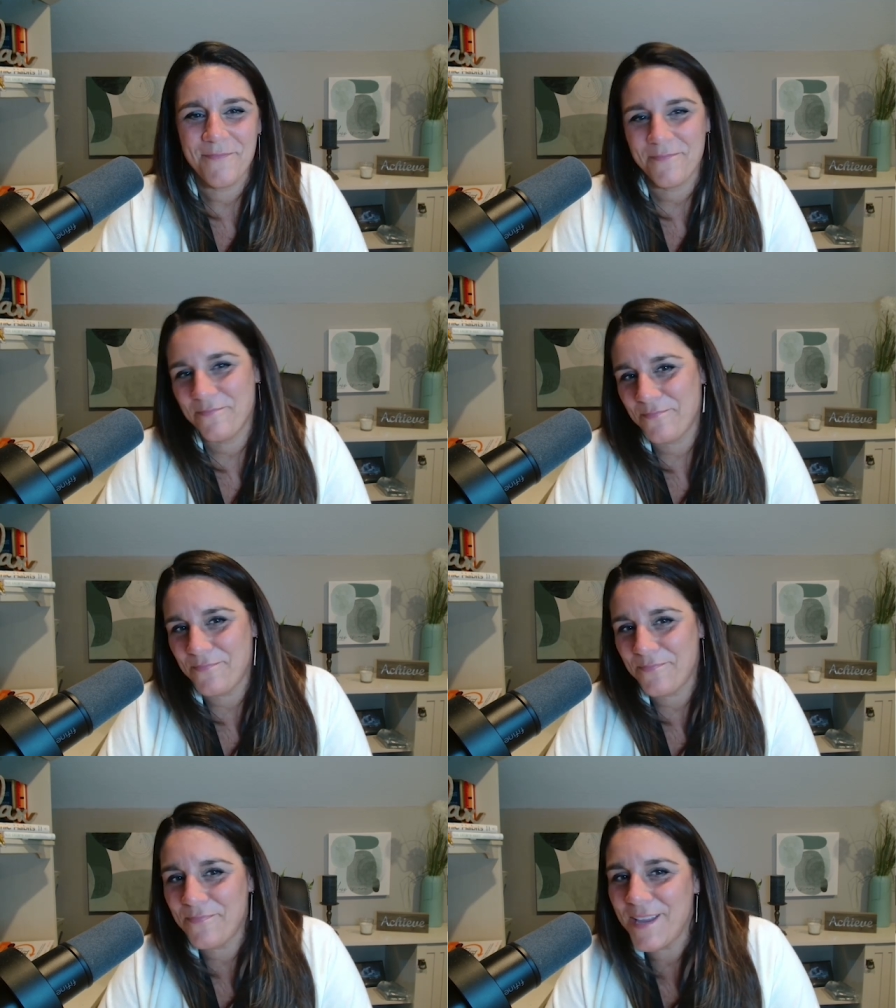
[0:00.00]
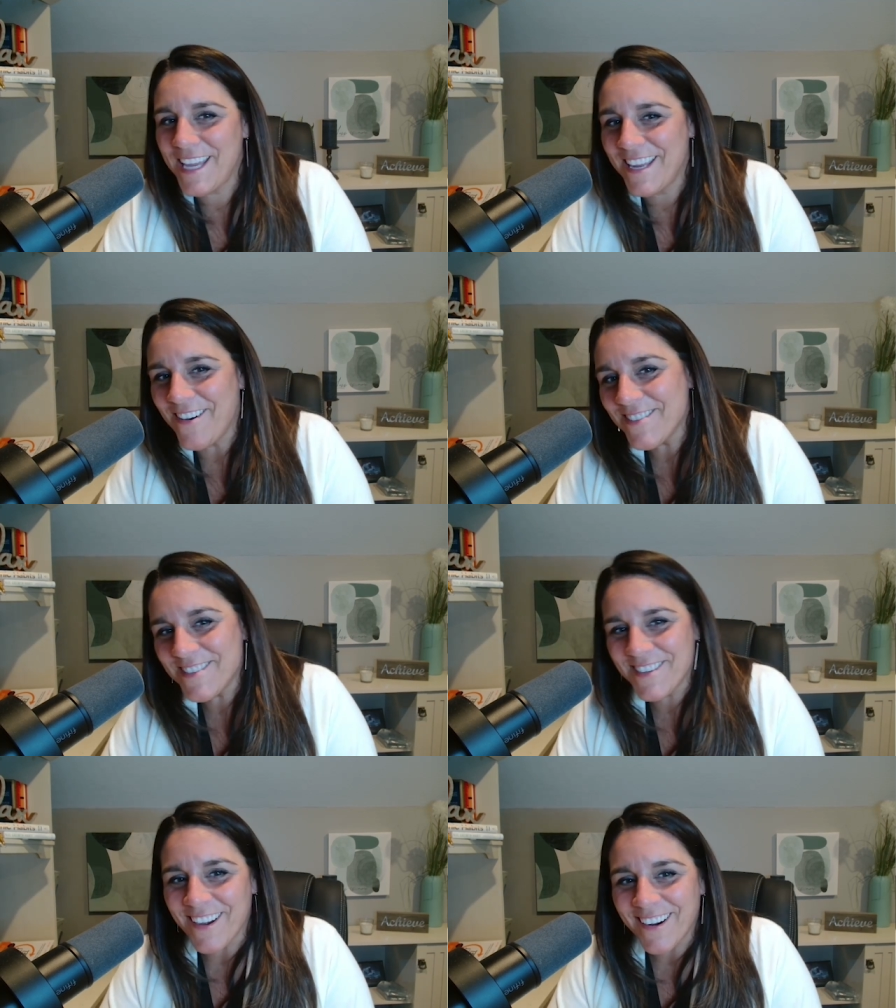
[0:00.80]
be, be an, an all
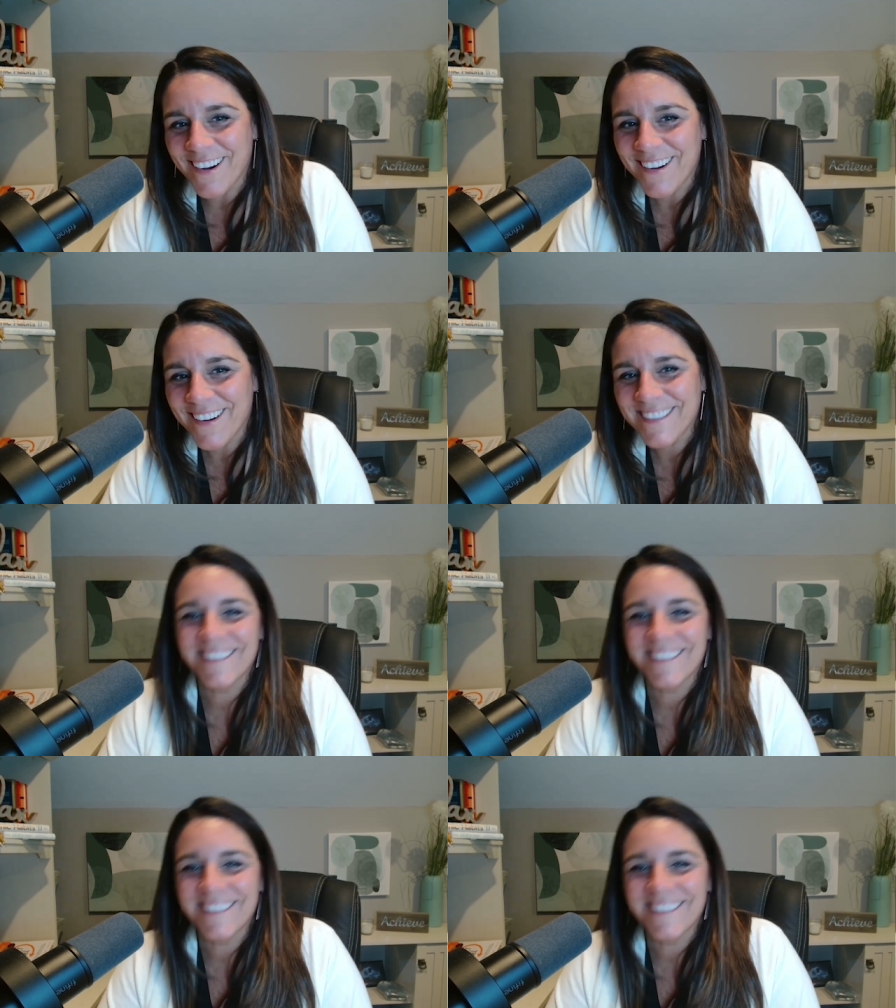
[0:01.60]
star.